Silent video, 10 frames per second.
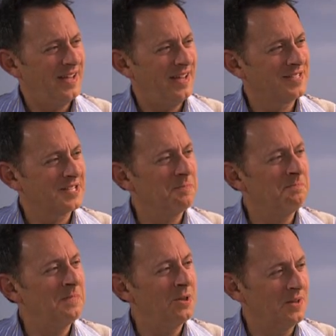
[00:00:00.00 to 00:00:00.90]
It's a
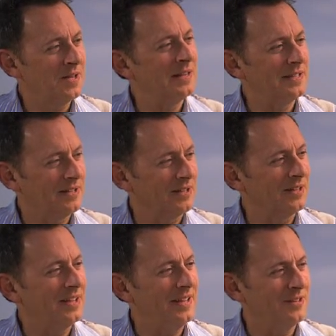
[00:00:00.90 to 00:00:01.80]
million
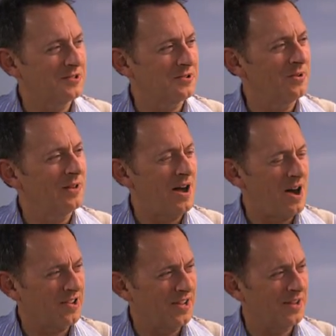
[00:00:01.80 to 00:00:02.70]
little
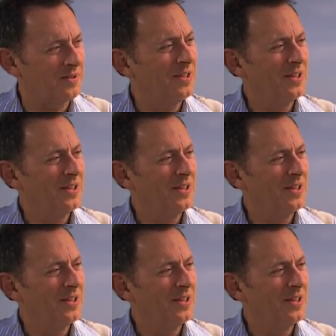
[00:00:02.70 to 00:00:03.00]
interlocking